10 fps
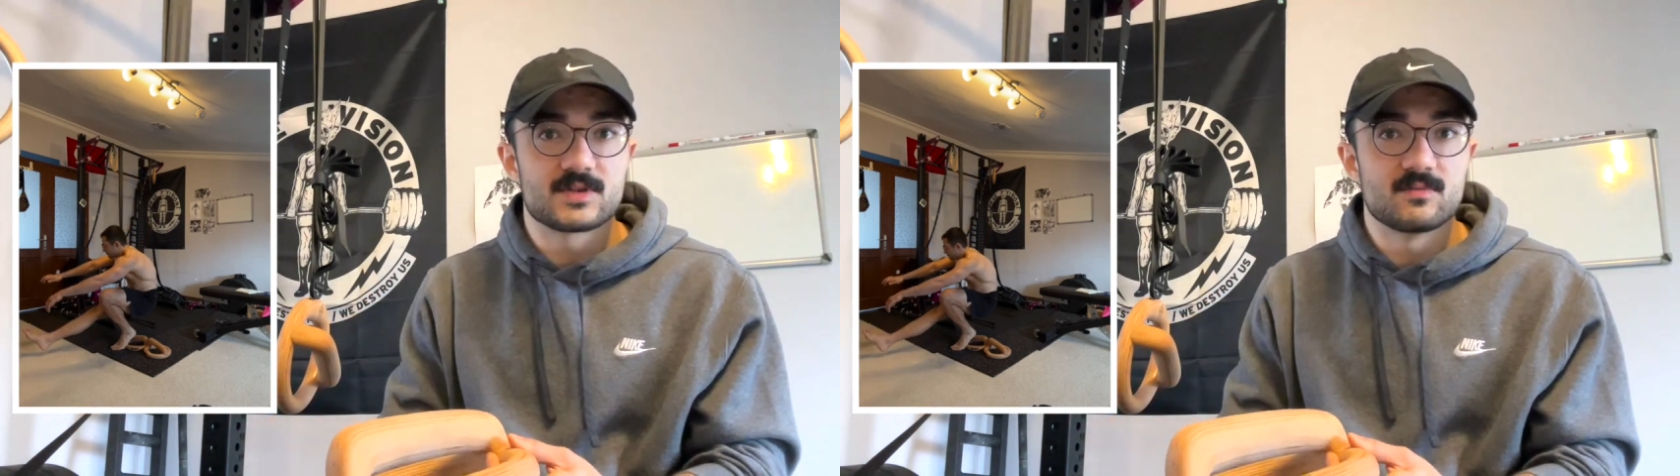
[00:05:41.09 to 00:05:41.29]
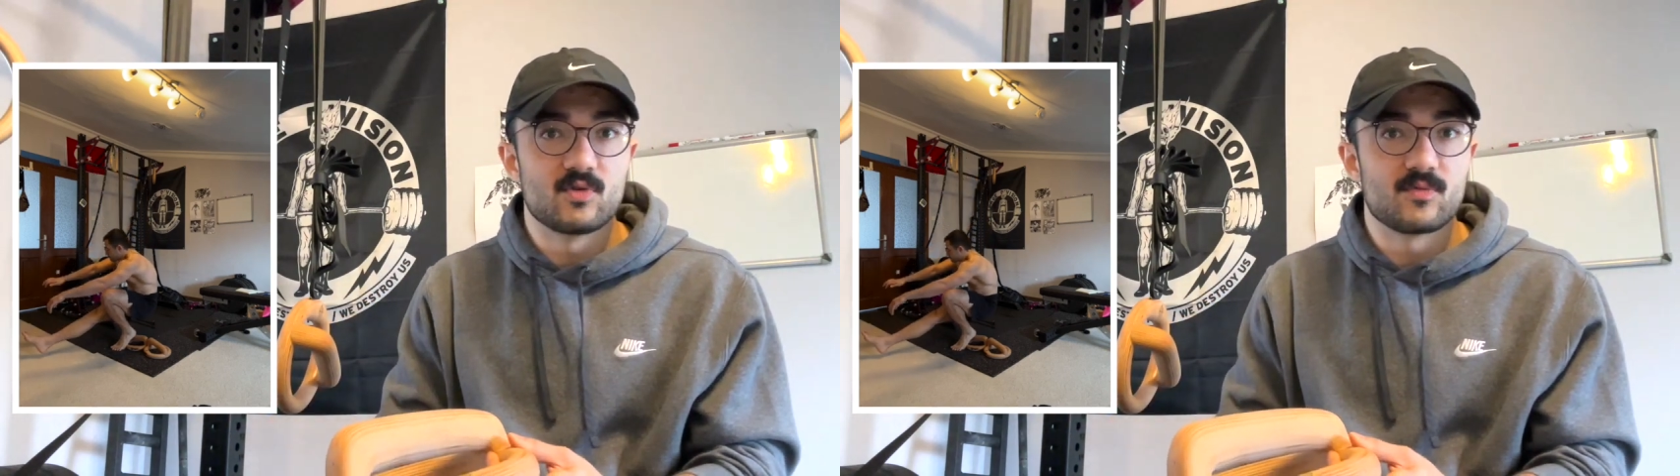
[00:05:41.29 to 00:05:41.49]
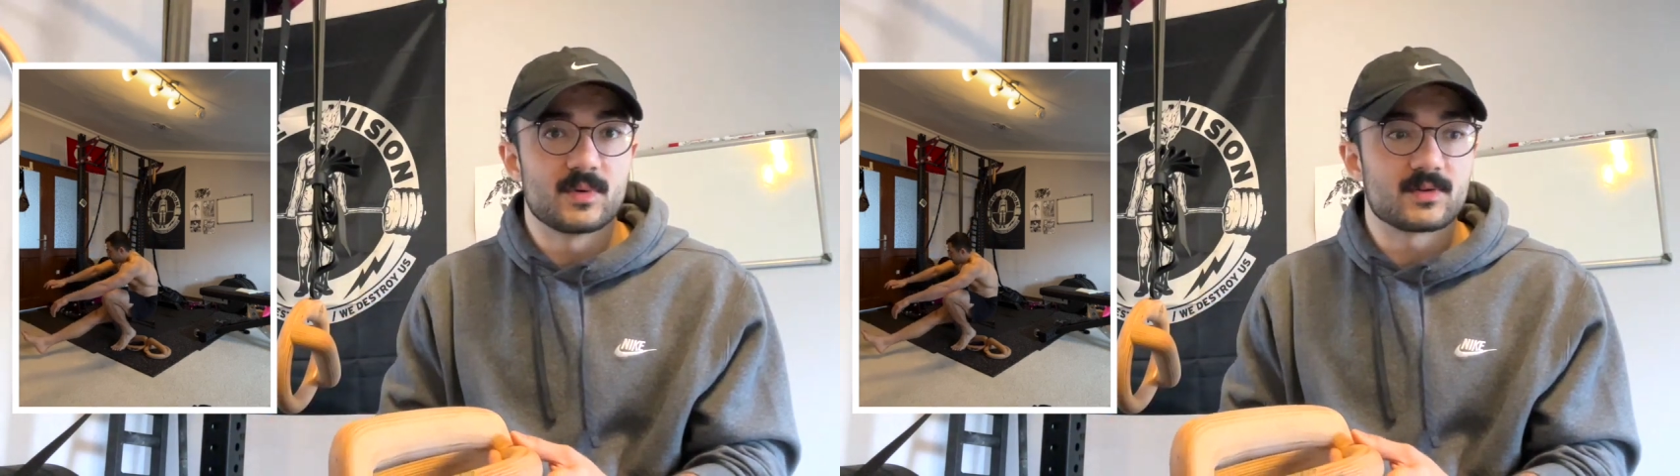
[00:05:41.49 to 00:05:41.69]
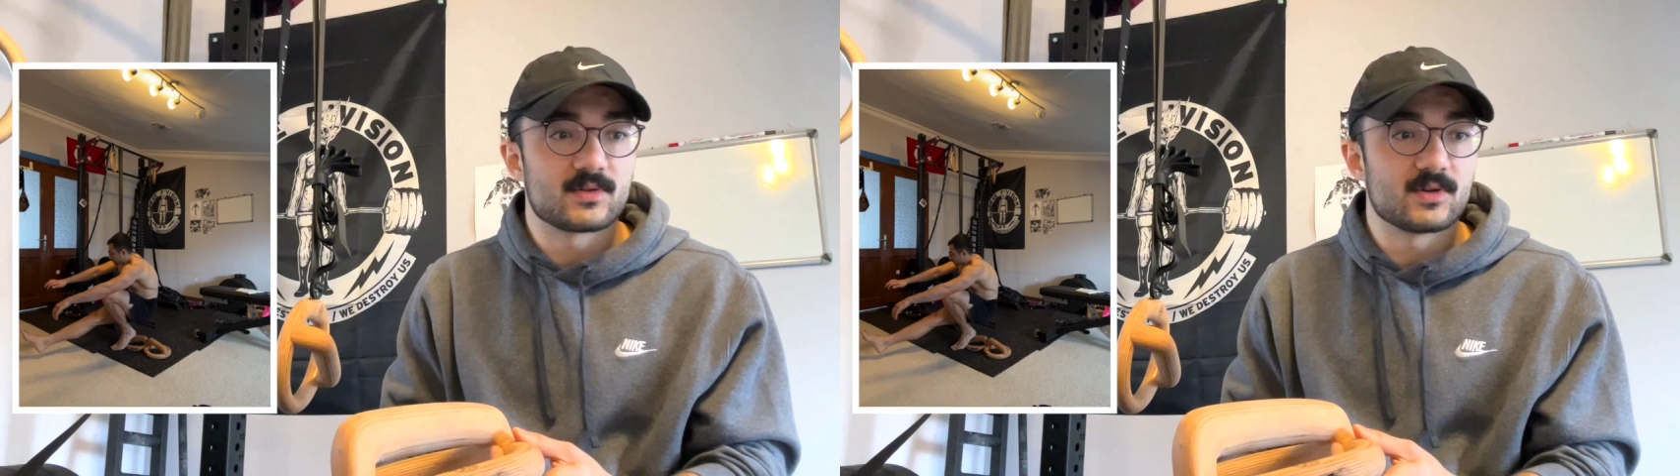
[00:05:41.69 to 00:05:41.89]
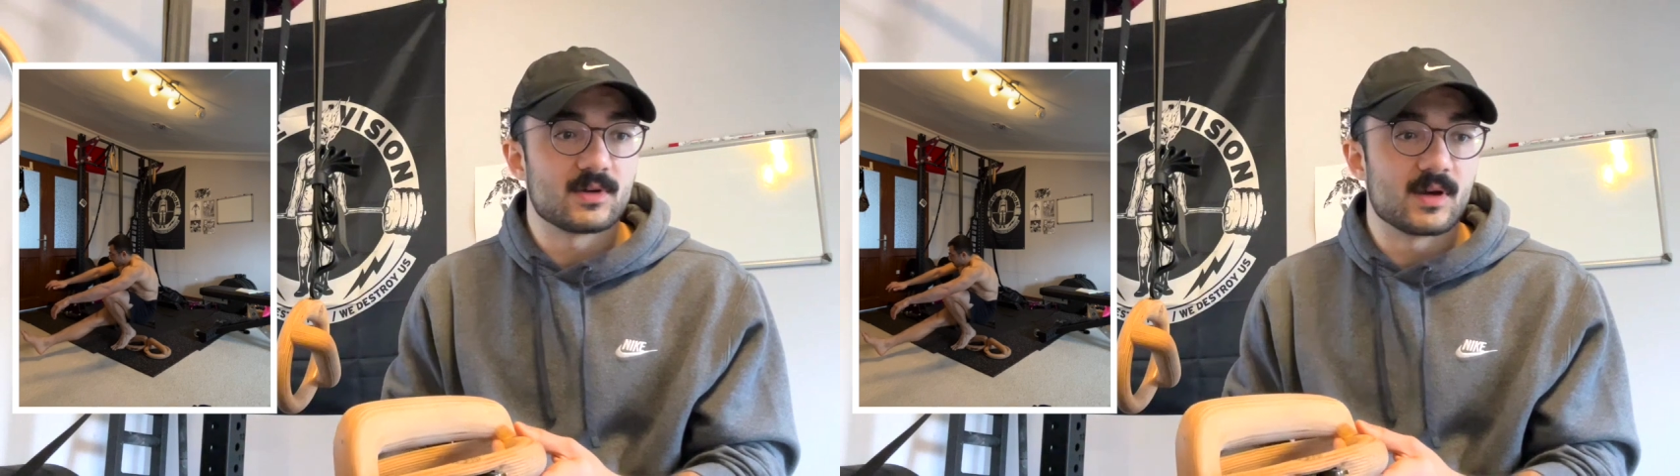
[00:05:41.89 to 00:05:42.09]
the movement
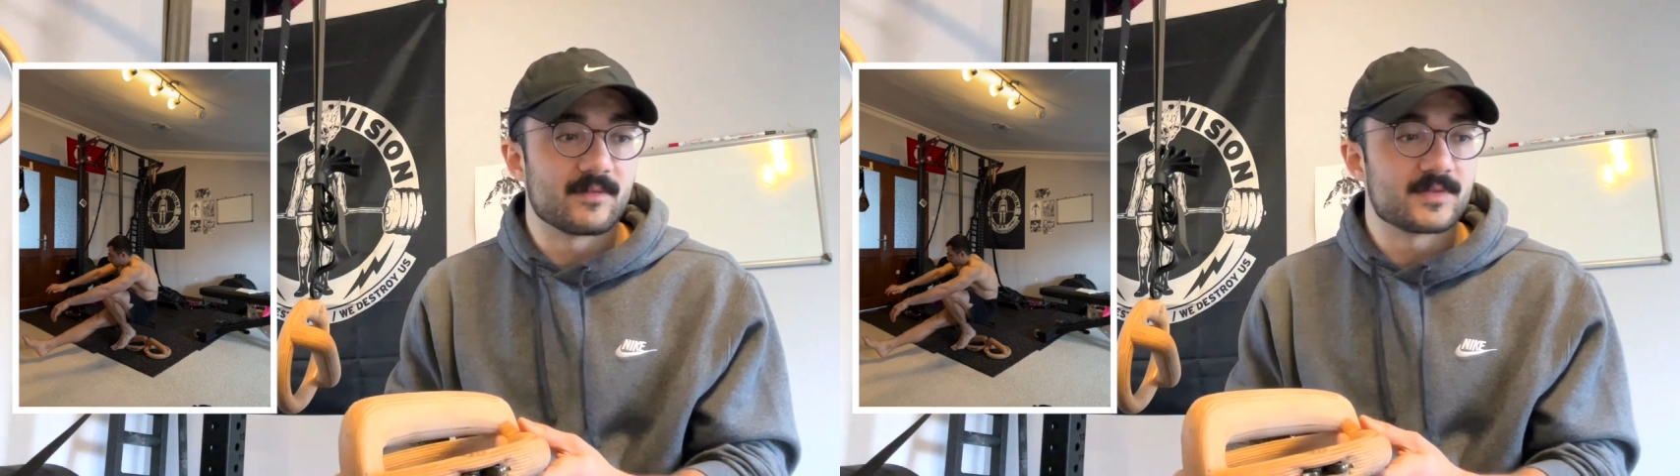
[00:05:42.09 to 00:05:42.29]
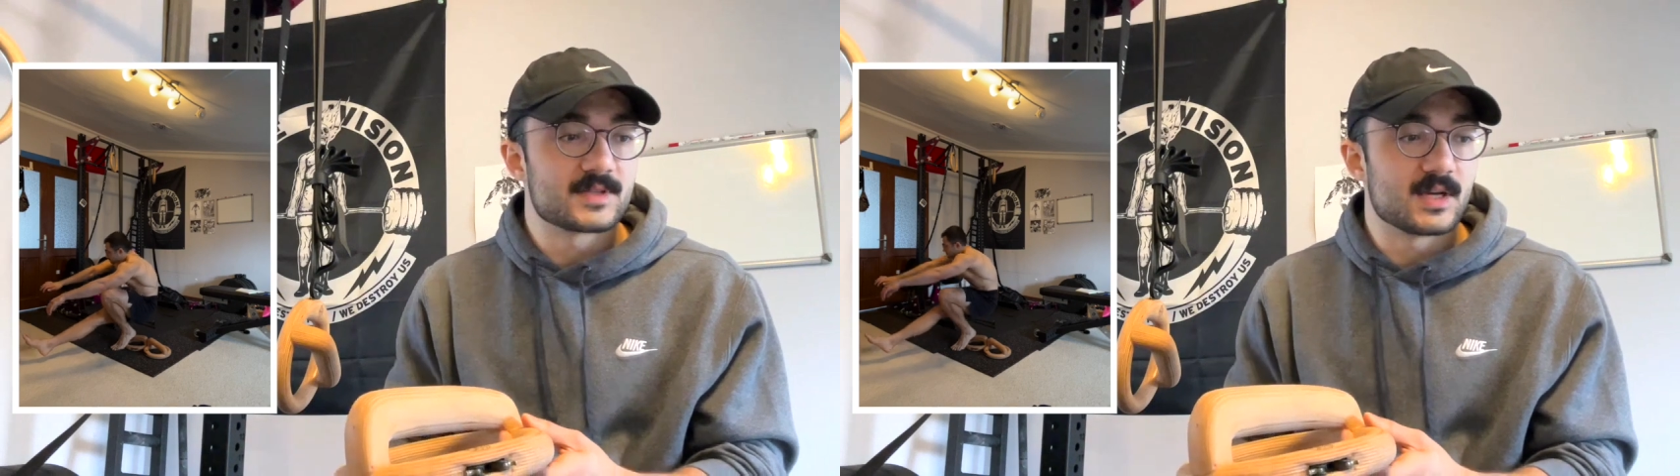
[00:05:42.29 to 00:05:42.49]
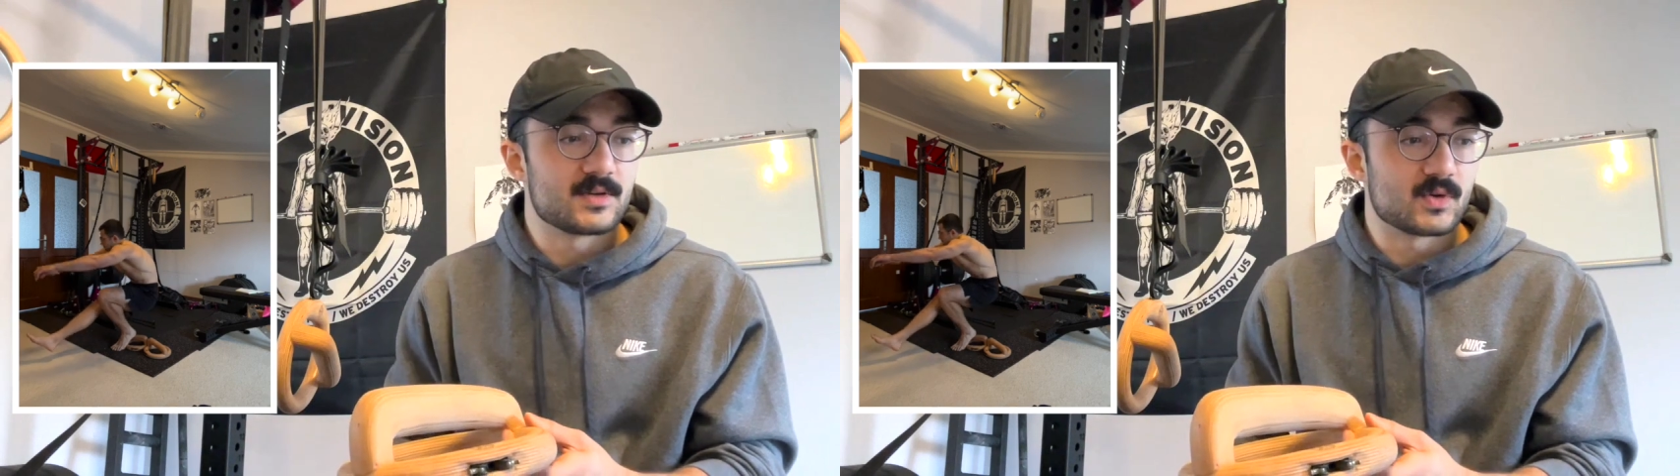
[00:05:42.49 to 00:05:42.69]
to emphasize